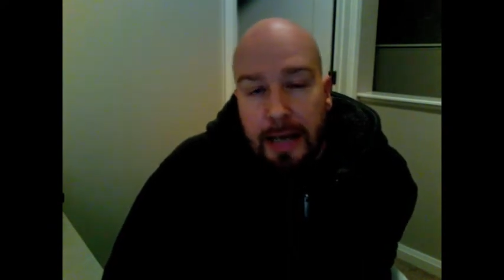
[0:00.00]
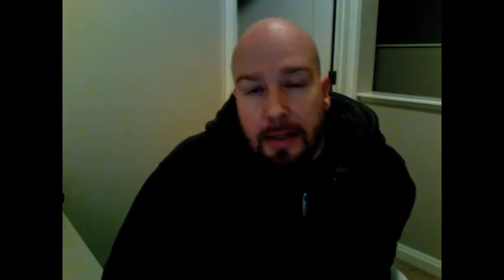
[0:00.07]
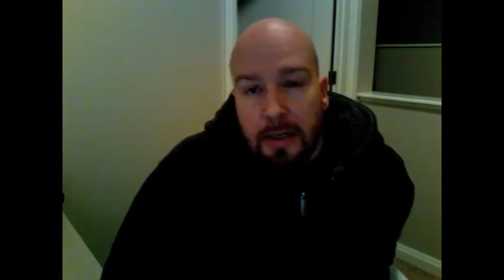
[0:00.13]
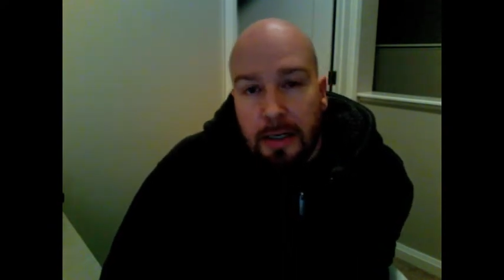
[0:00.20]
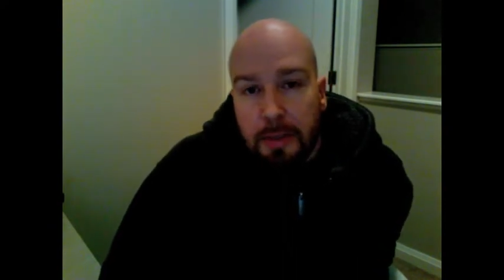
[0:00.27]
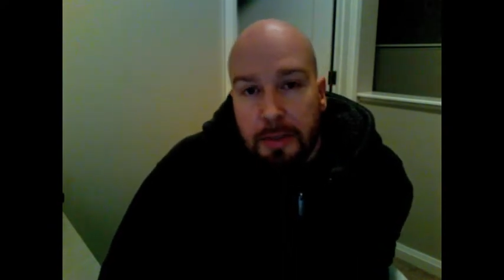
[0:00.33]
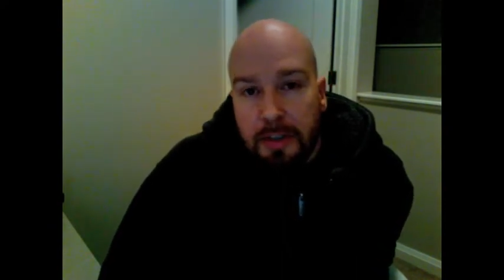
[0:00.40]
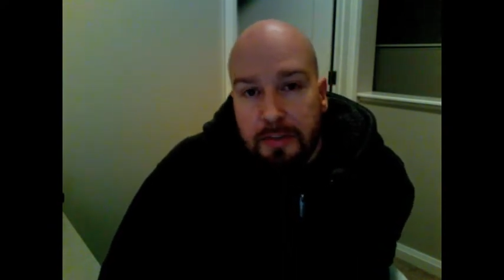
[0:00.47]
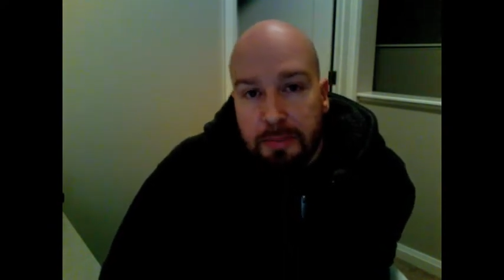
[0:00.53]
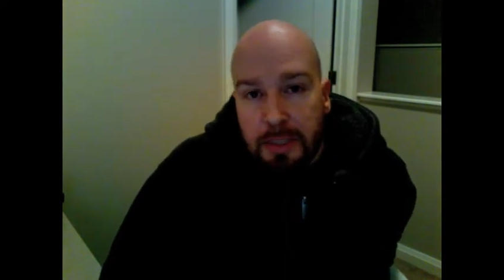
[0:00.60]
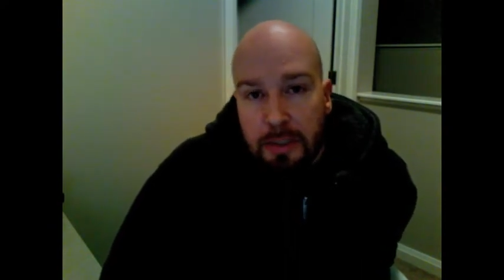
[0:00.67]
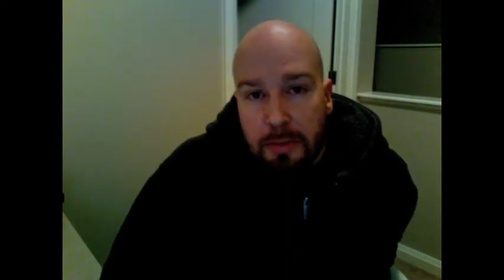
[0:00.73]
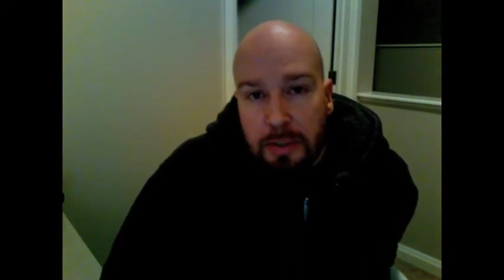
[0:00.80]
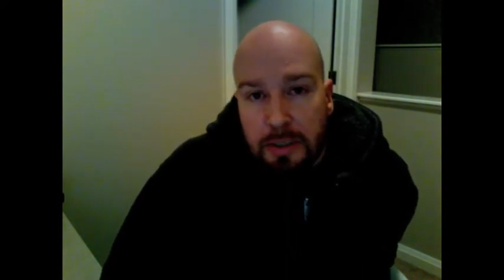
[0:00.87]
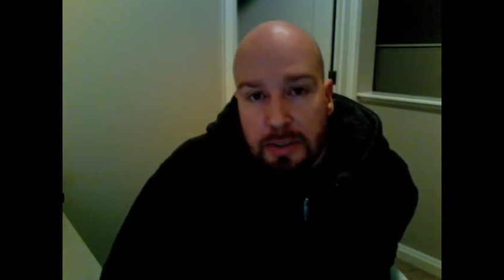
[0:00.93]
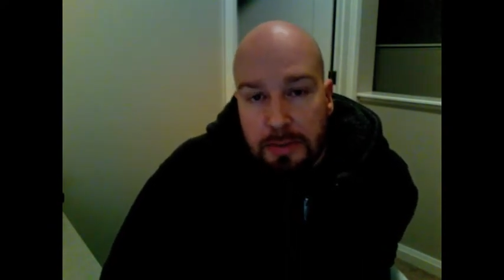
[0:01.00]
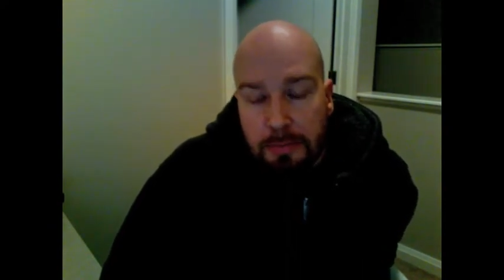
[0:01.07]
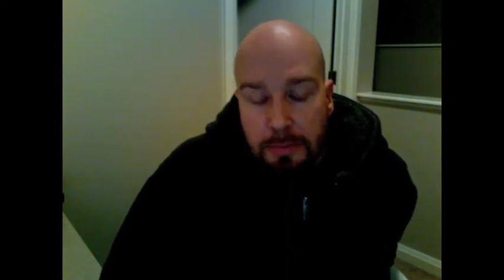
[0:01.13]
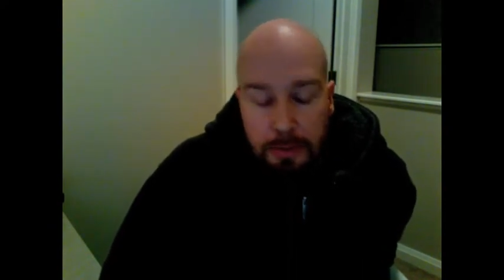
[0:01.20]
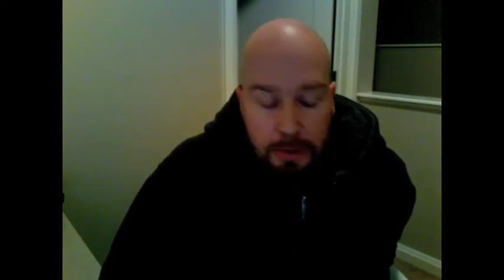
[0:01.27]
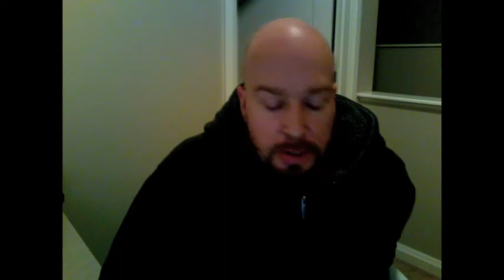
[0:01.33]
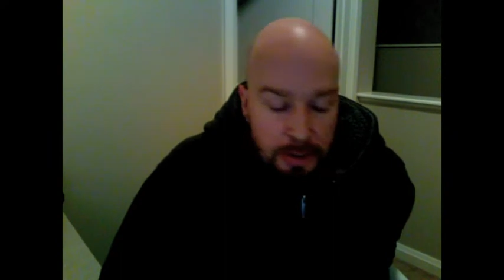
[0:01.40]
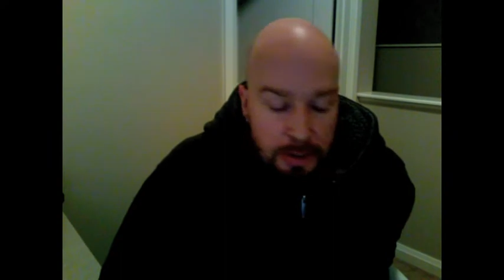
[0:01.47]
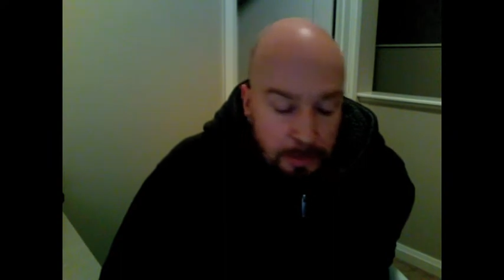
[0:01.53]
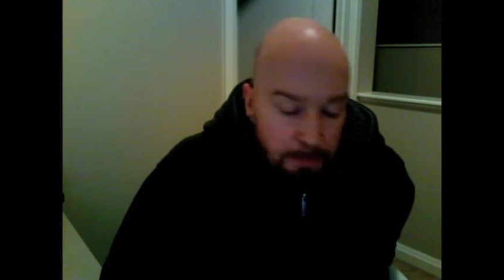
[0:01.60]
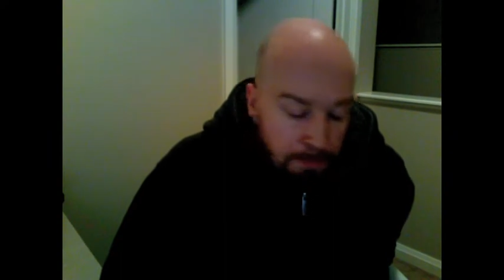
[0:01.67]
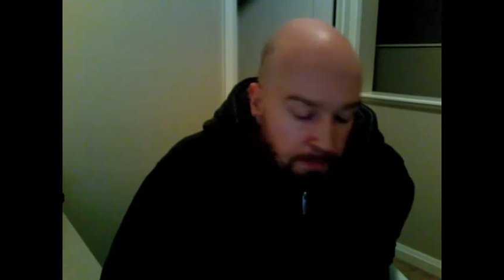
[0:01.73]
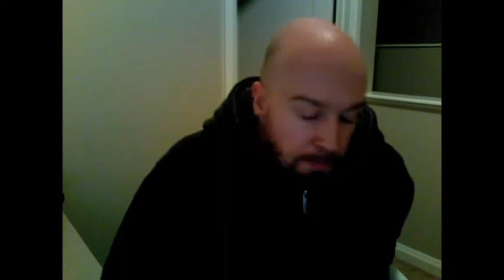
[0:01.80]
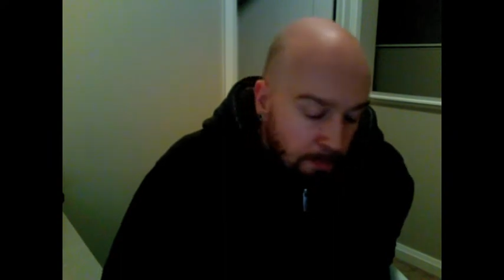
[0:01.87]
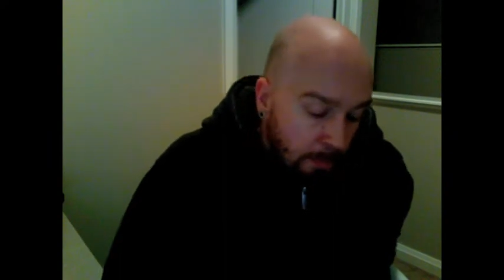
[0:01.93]
a little bit of minimalism to it,
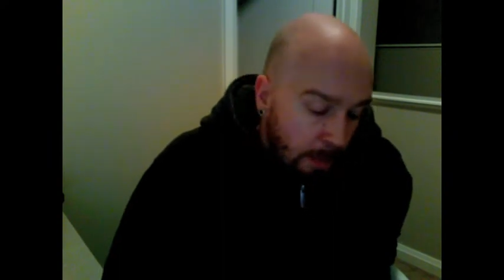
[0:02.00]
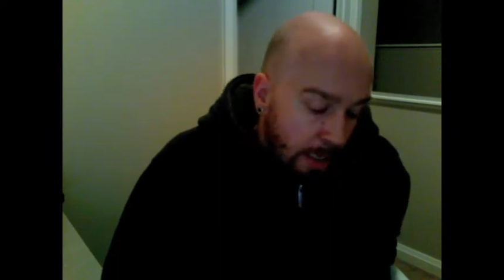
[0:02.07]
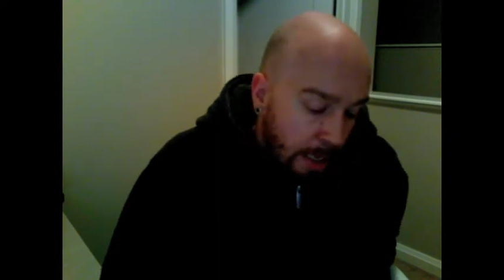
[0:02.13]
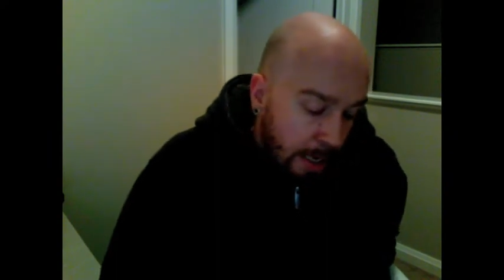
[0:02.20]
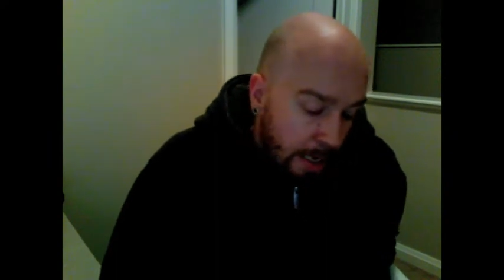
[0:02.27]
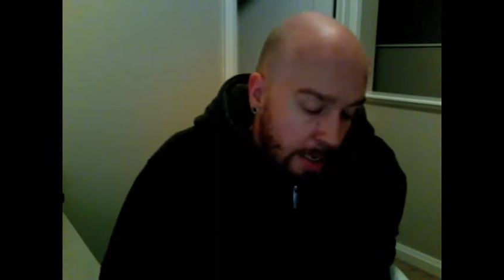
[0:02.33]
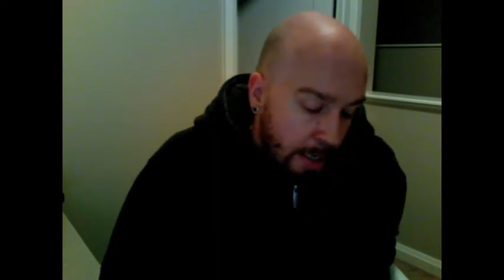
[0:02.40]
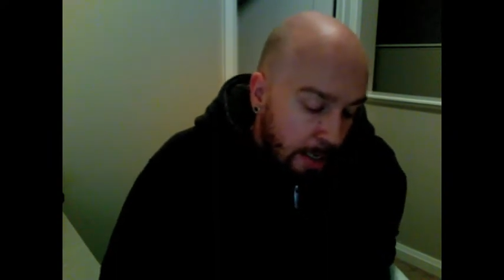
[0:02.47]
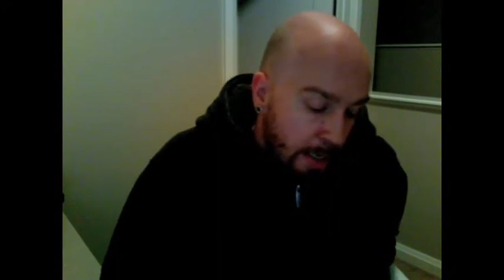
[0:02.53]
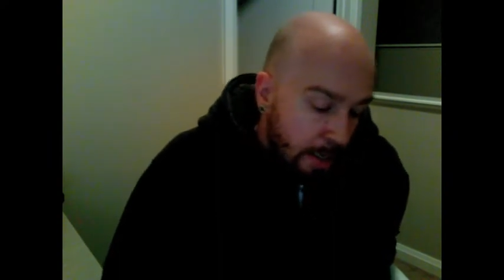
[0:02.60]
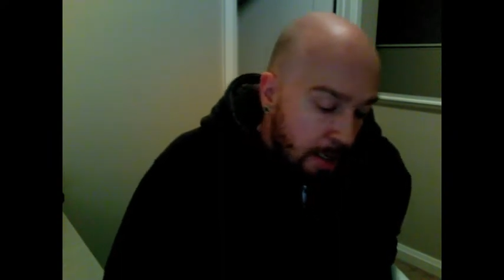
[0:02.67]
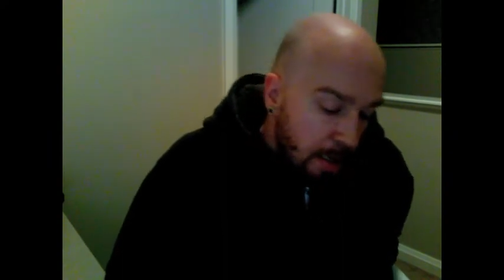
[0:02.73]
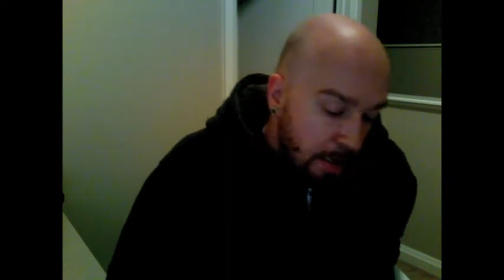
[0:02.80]
and